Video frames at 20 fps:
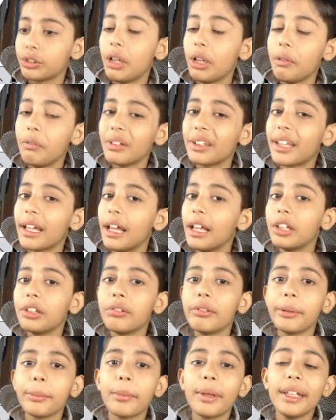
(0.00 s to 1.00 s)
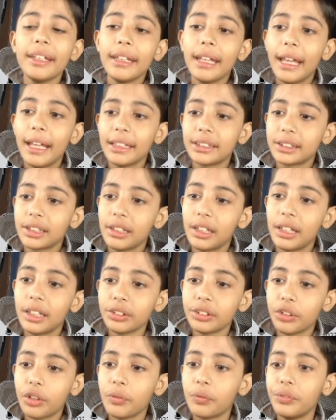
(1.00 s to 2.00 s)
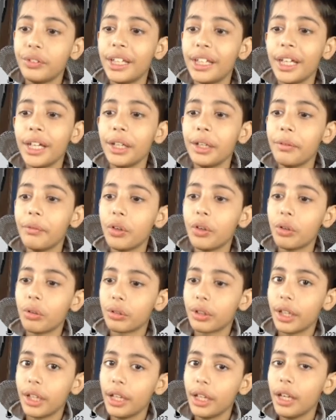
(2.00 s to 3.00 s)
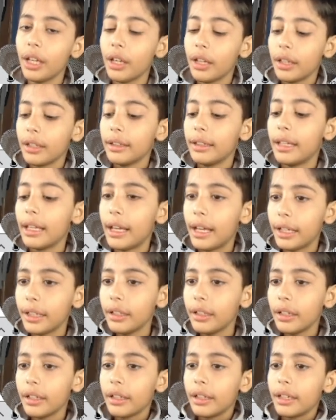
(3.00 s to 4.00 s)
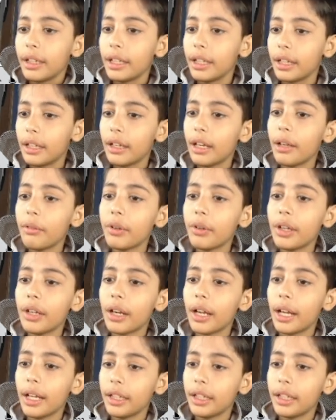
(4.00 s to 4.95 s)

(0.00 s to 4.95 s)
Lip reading: So I will tell you in my next class of div. Okay. Then here I will